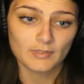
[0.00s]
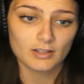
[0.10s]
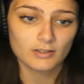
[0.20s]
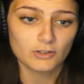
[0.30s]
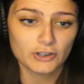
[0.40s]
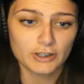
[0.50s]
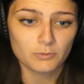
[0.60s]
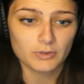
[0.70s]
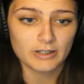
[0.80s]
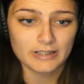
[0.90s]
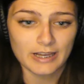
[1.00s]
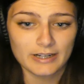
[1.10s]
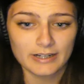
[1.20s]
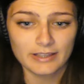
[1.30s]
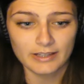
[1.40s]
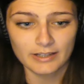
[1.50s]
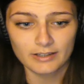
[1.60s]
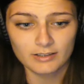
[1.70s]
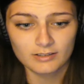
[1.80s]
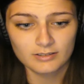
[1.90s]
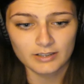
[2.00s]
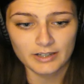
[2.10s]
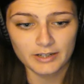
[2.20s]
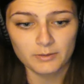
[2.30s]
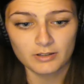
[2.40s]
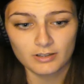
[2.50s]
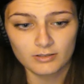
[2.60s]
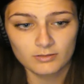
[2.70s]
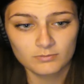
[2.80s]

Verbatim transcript: So she didn't want to say anything to anyone.